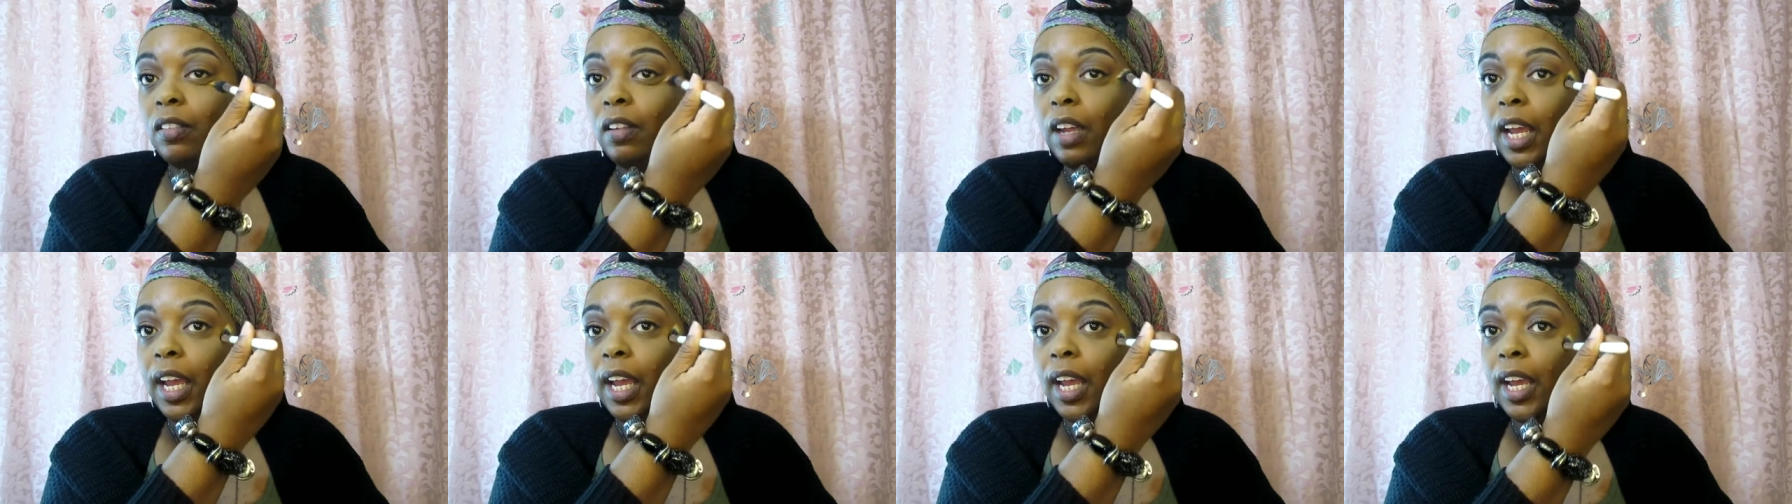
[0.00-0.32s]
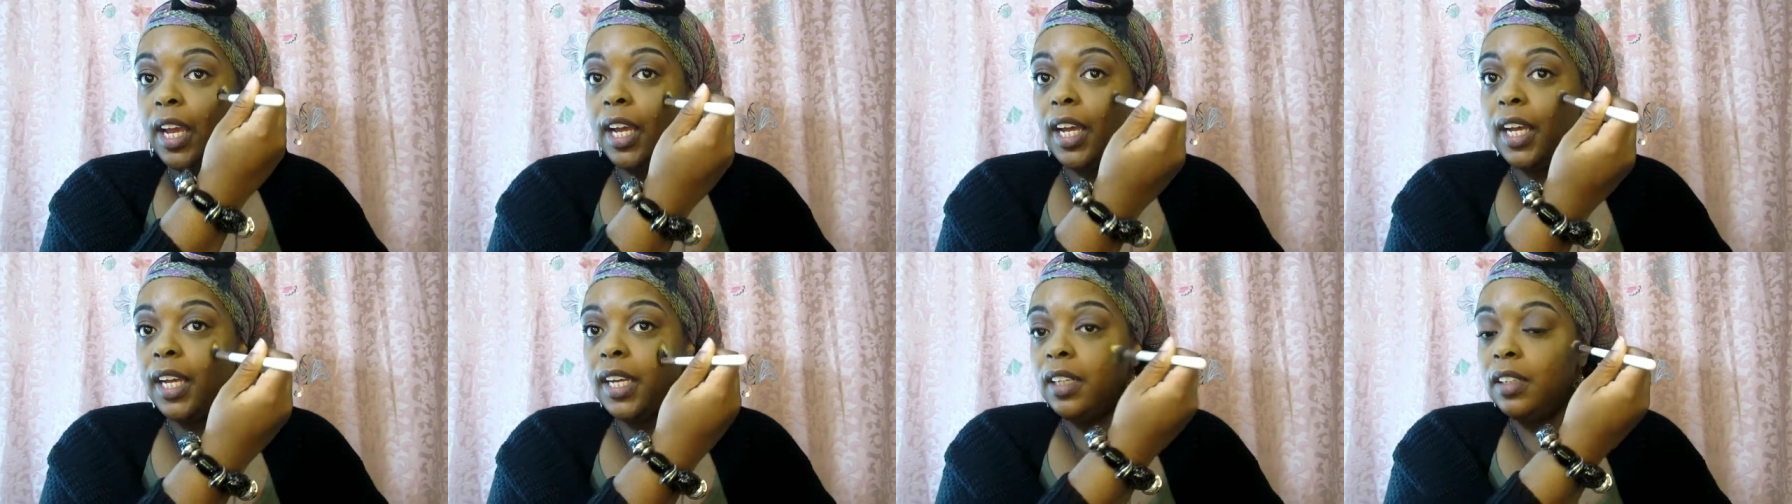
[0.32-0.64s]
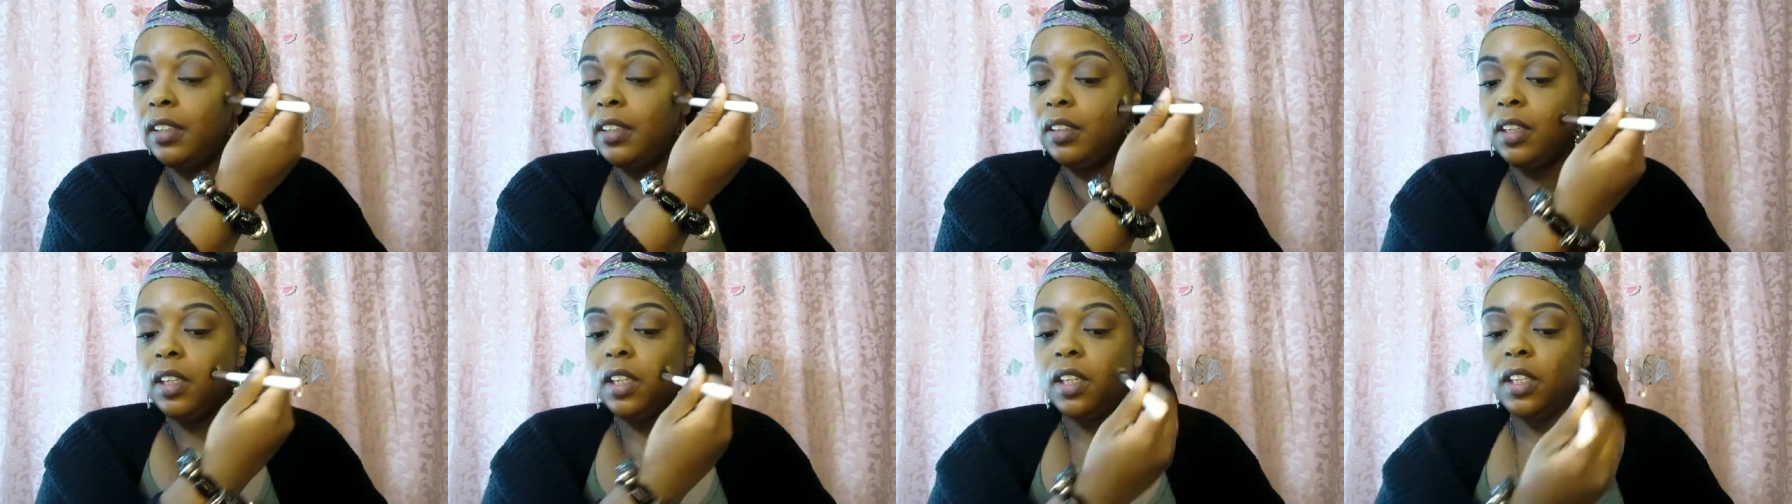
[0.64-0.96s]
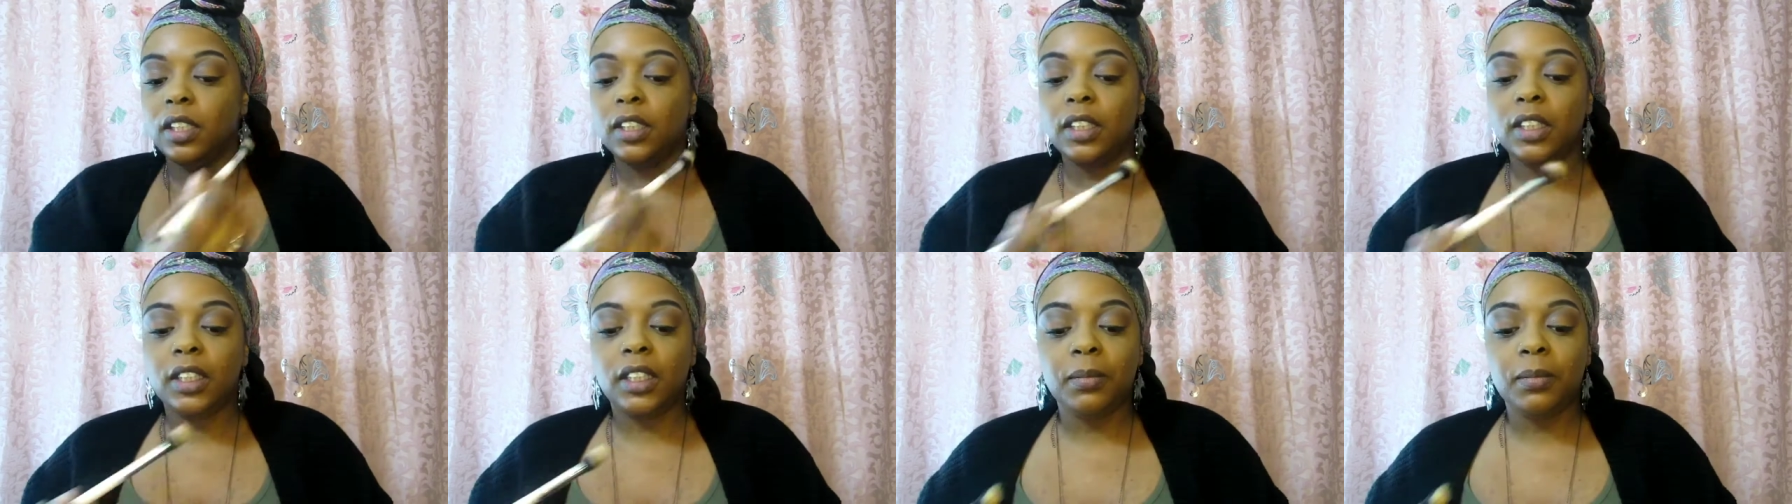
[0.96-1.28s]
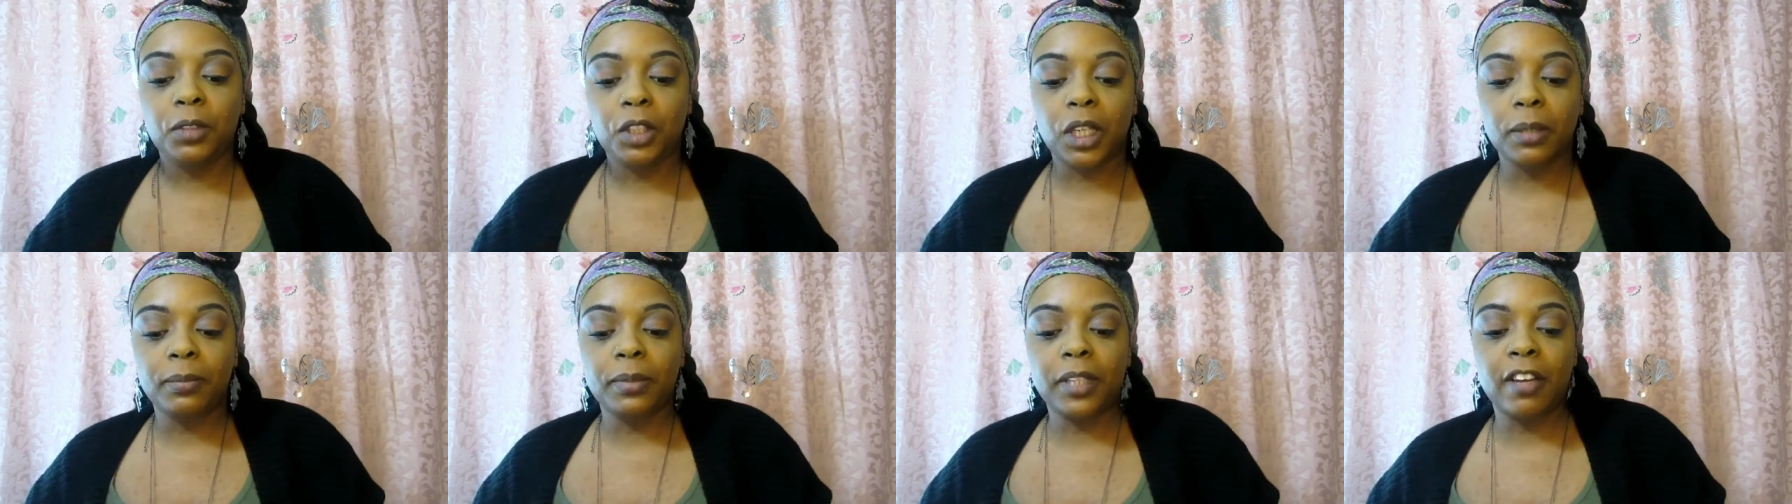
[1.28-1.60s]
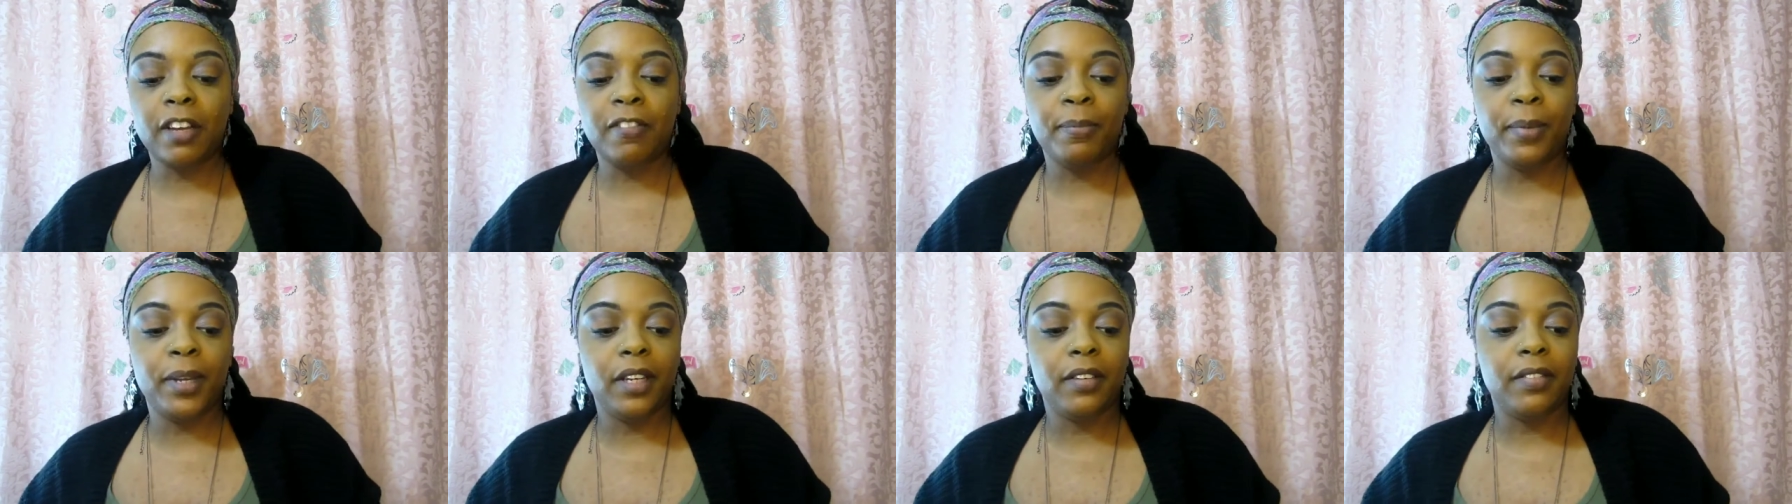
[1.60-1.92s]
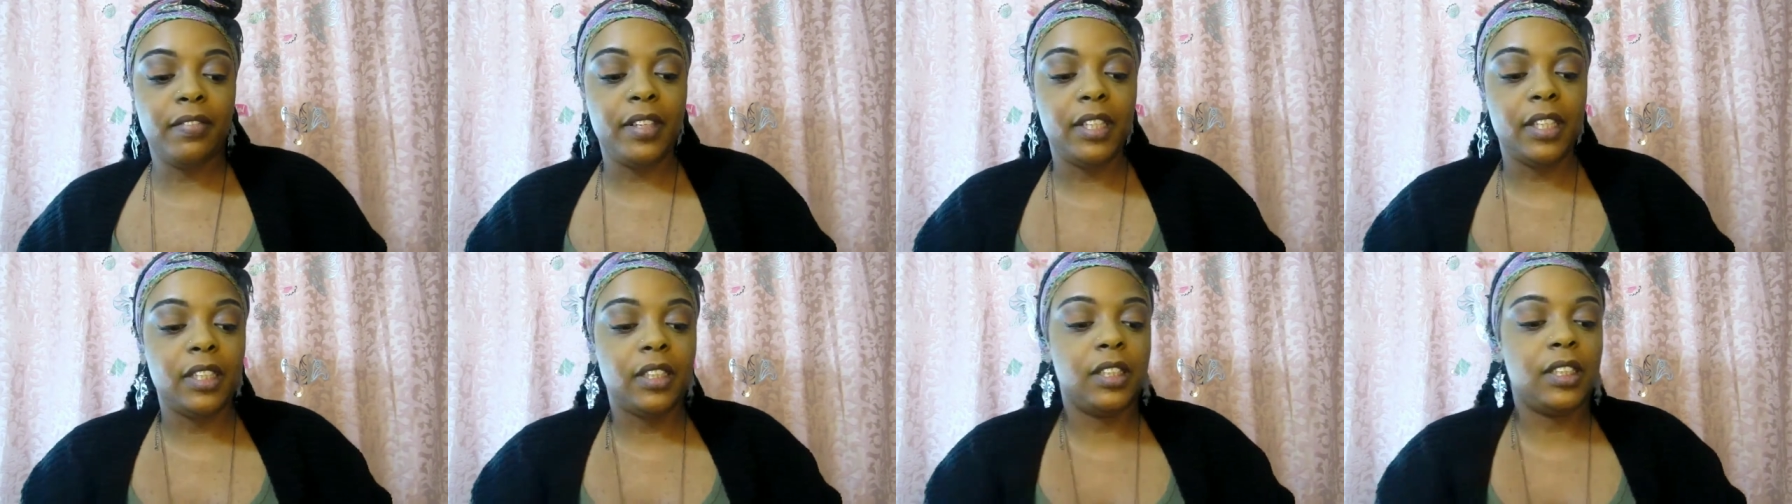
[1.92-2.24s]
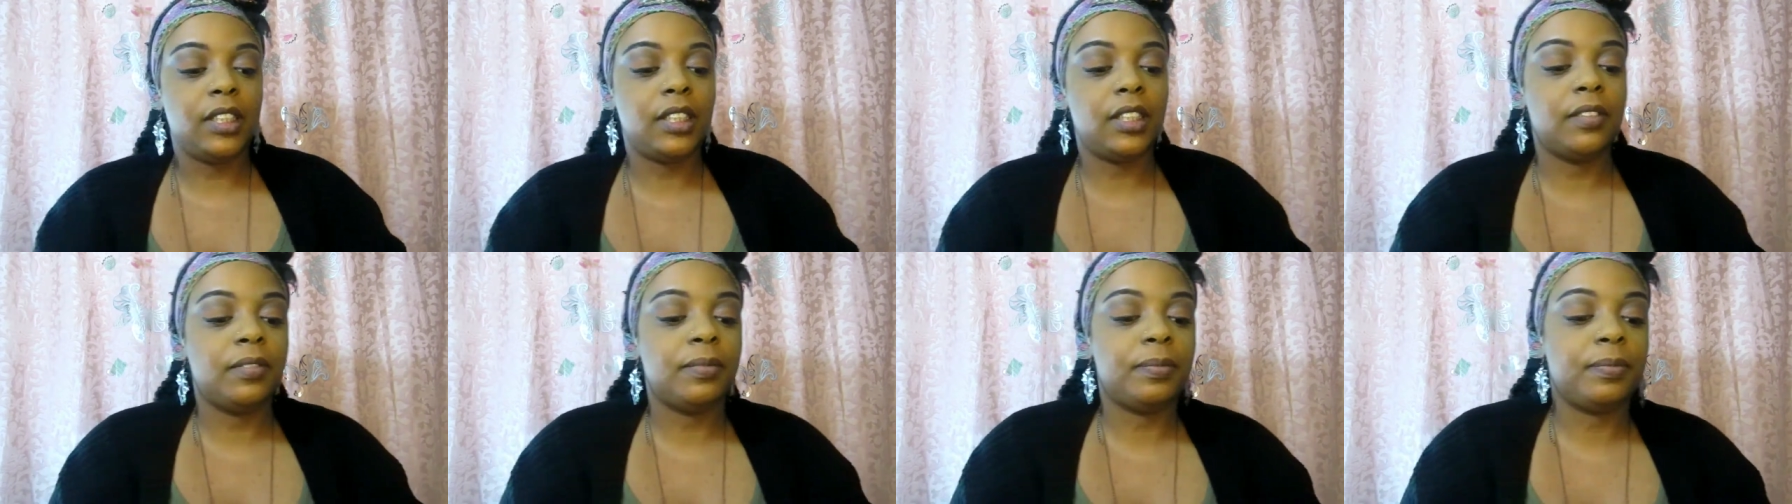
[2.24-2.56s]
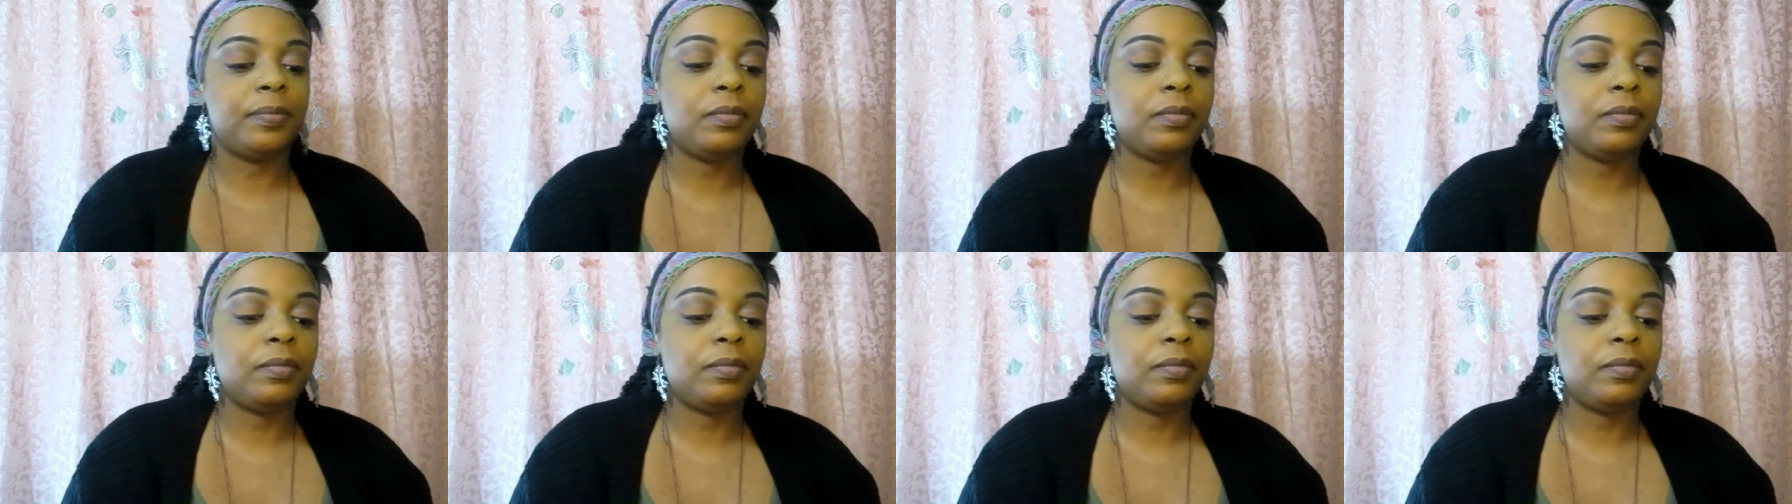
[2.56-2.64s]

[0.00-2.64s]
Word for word: and some jobs have benefits.